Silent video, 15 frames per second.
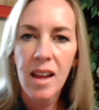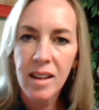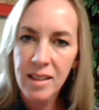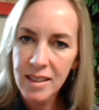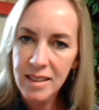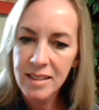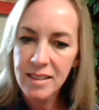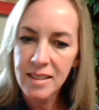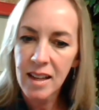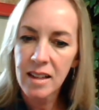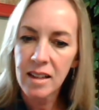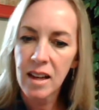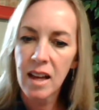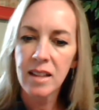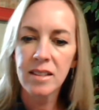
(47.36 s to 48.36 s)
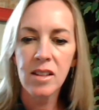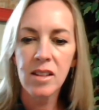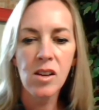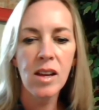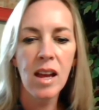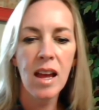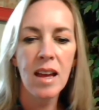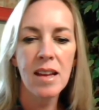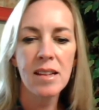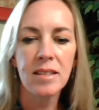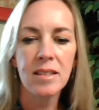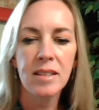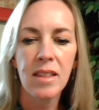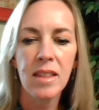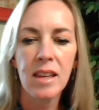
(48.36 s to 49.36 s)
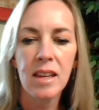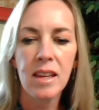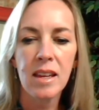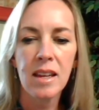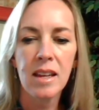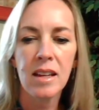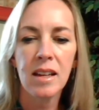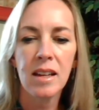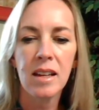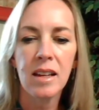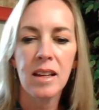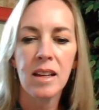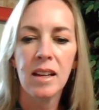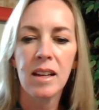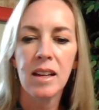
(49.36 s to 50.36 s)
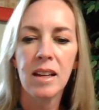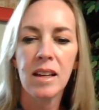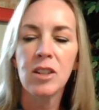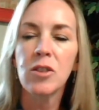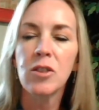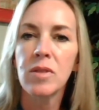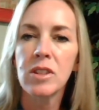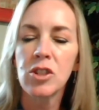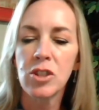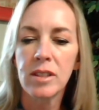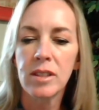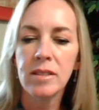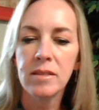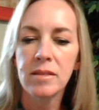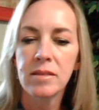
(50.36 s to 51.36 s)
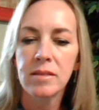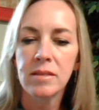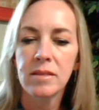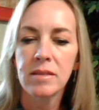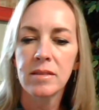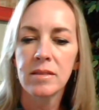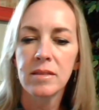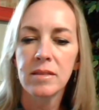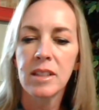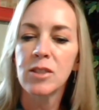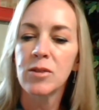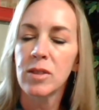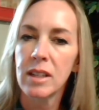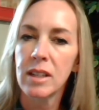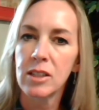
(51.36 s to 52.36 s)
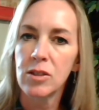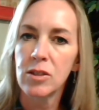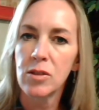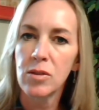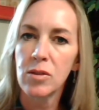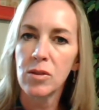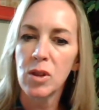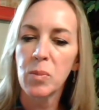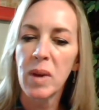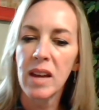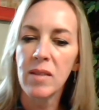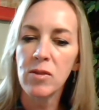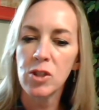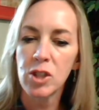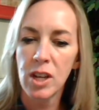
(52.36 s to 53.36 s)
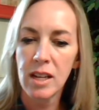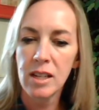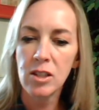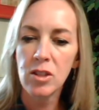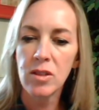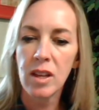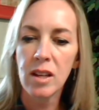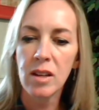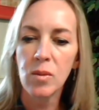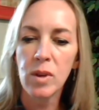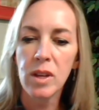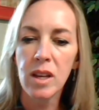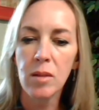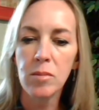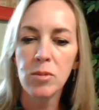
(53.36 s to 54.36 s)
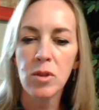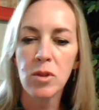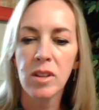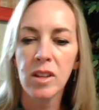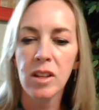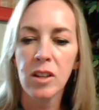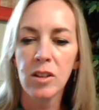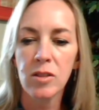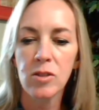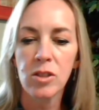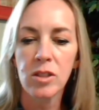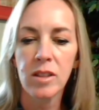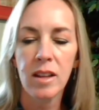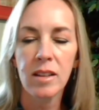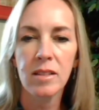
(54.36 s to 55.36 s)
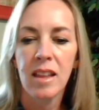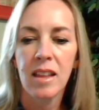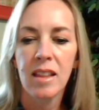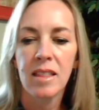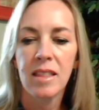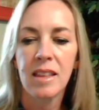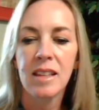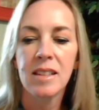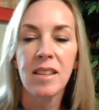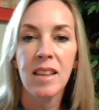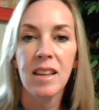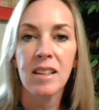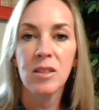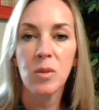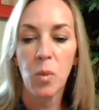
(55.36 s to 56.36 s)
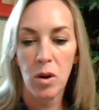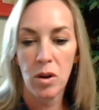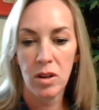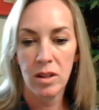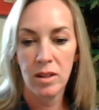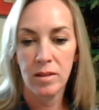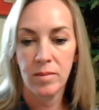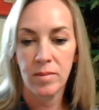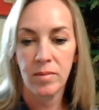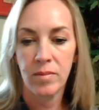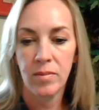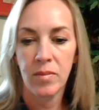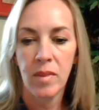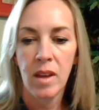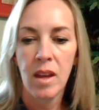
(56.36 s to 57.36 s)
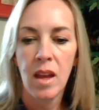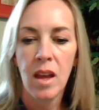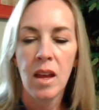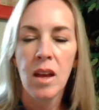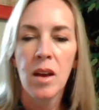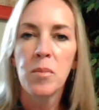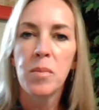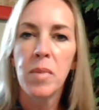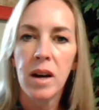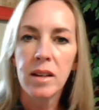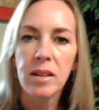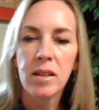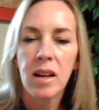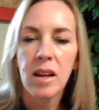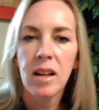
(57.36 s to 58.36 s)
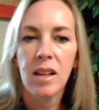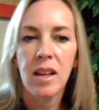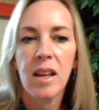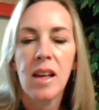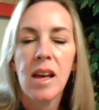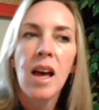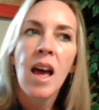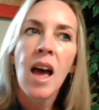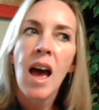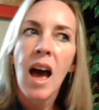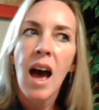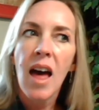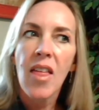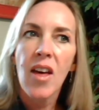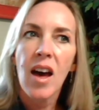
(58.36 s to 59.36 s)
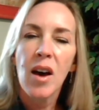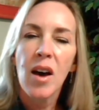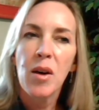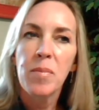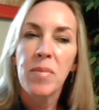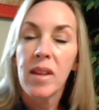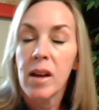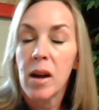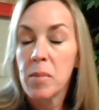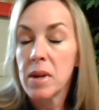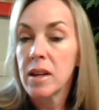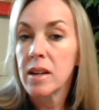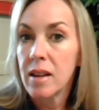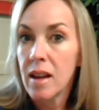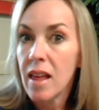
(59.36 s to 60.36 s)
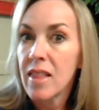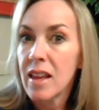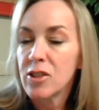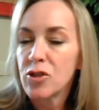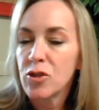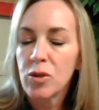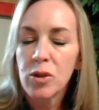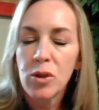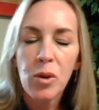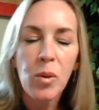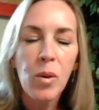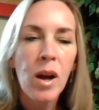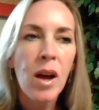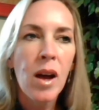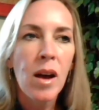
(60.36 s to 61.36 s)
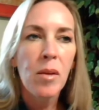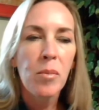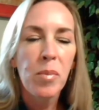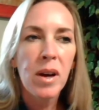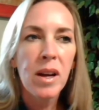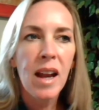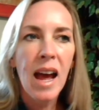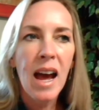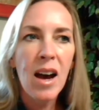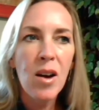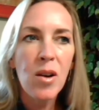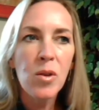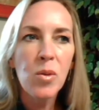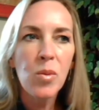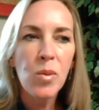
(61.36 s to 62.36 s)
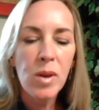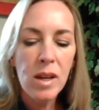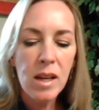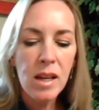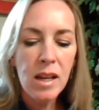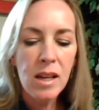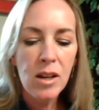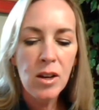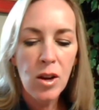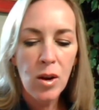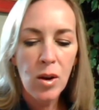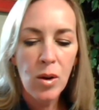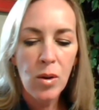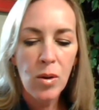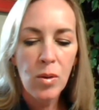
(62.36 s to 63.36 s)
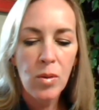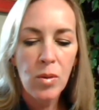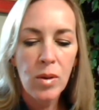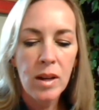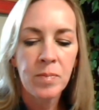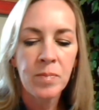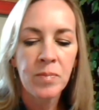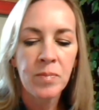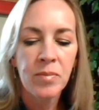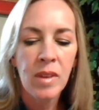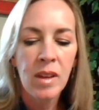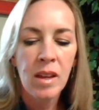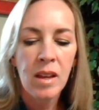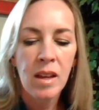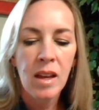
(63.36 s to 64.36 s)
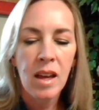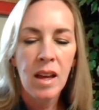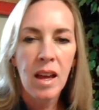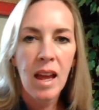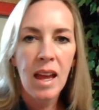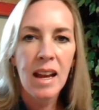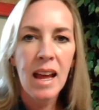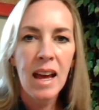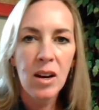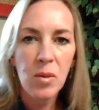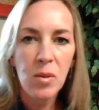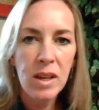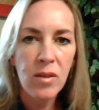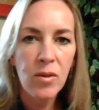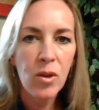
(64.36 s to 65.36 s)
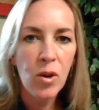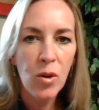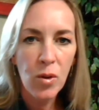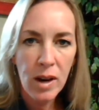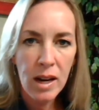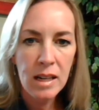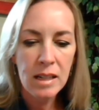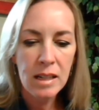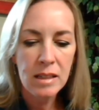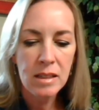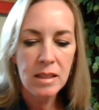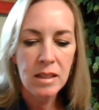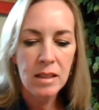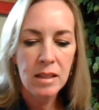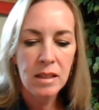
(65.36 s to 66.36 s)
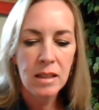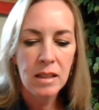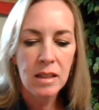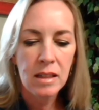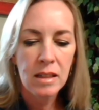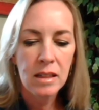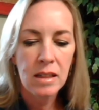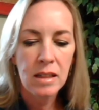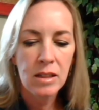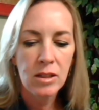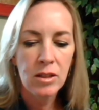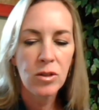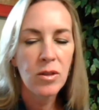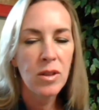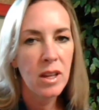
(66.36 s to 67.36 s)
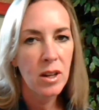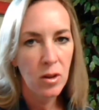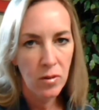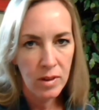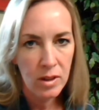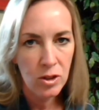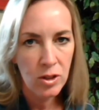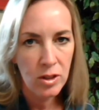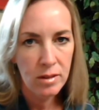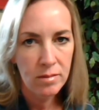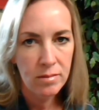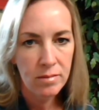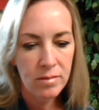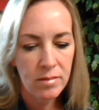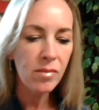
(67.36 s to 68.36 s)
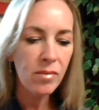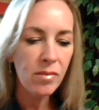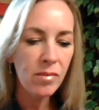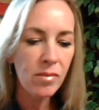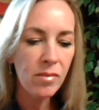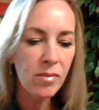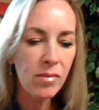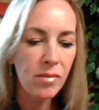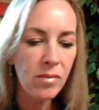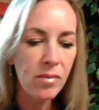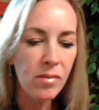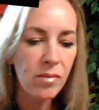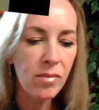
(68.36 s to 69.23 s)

And he said, as long as the intervention is related to the behavior change, then we come to the conclusion that these things work. But and that's true, but how do we know and how do we give credit to the intervention? If we see